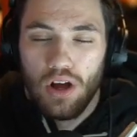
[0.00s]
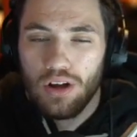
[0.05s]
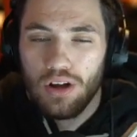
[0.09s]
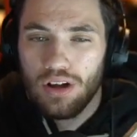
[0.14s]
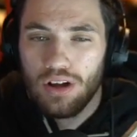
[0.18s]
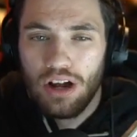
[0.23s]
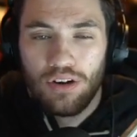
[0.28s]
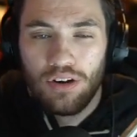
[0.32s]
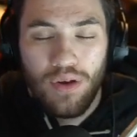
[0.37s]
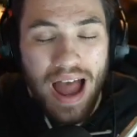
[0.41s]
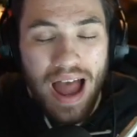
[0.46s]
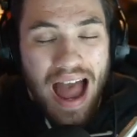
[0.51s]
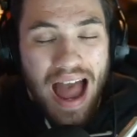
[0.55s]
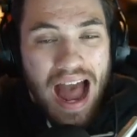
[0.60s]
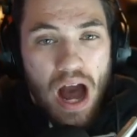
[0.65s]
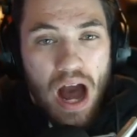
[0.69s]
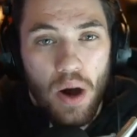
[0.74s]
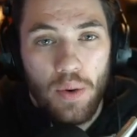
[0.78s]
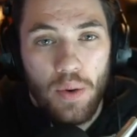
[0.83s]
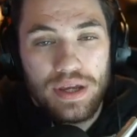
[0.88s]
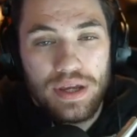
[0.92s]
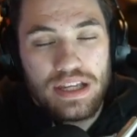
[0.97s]
I don't know how
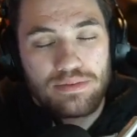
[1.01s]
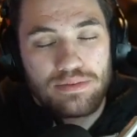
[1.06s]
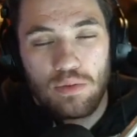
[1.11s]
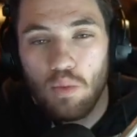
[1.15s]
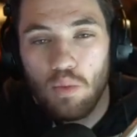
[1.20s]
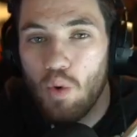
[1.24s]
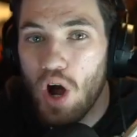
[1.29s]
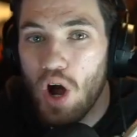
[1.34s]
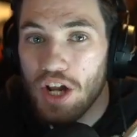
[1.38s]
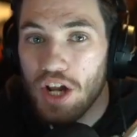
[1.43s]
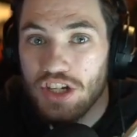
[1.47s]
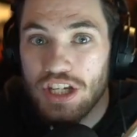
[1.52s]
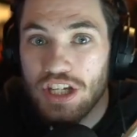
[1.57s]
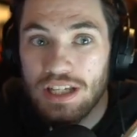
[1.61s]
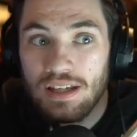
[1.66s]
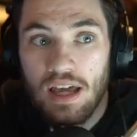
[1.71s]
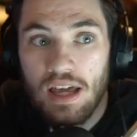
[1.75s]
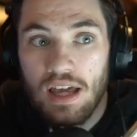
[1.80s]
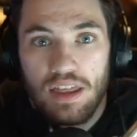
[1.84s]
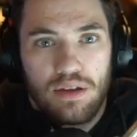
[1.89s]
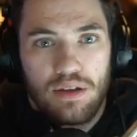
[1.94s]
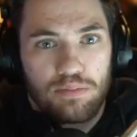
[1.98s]
he's been watching
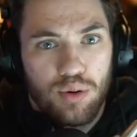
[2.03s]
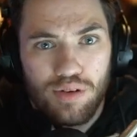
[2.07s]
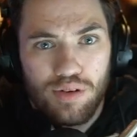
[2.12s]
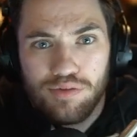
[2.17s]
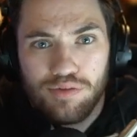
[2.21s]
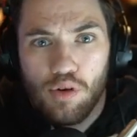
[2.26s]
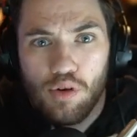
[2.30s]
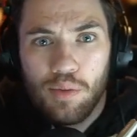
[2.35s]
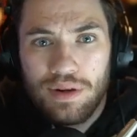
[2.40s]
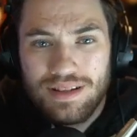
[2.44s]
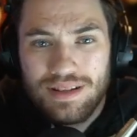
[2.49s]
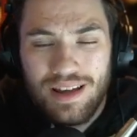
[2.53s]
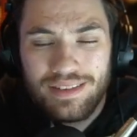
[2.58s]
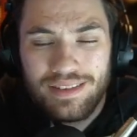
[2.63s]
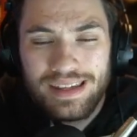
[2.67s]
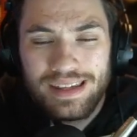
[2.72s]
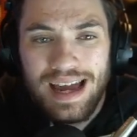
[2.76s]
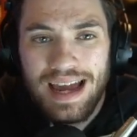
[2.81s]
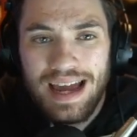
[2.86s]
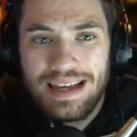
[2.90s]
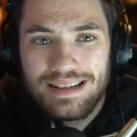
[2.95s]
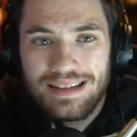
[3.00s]
the performance on the
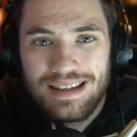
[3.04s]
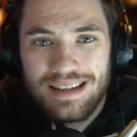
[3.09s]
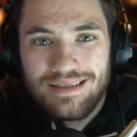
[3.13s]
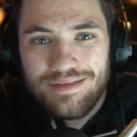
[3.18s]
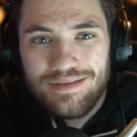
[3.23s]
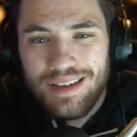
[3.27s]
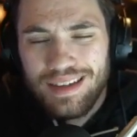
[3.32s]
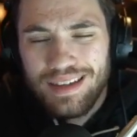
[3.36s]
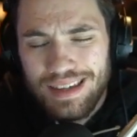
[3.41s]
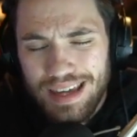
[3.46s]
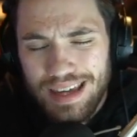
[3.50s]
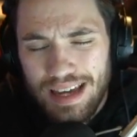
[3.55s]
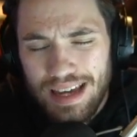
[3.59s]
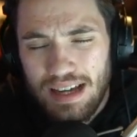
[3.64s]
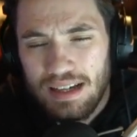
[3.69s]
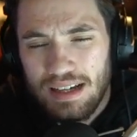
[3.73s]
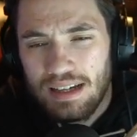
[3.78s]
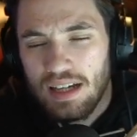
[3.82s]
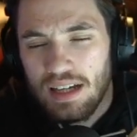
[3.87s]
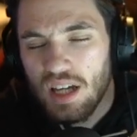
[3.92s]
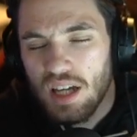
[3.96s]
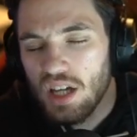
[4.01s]
ice and be like, yeah,
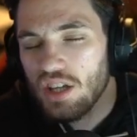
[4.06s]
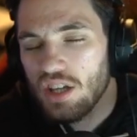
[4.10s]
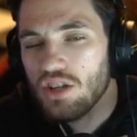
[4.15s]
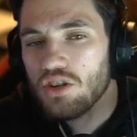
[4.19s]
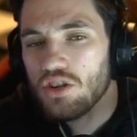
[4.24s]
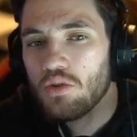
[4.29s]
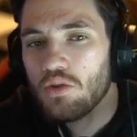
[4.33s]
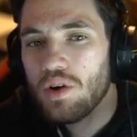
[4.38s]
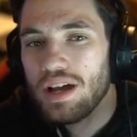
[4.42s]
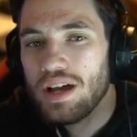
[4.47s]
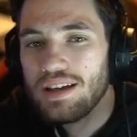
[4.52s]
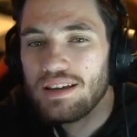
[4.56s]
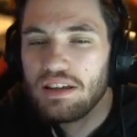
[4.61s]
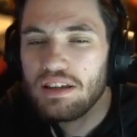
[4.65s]
you know what?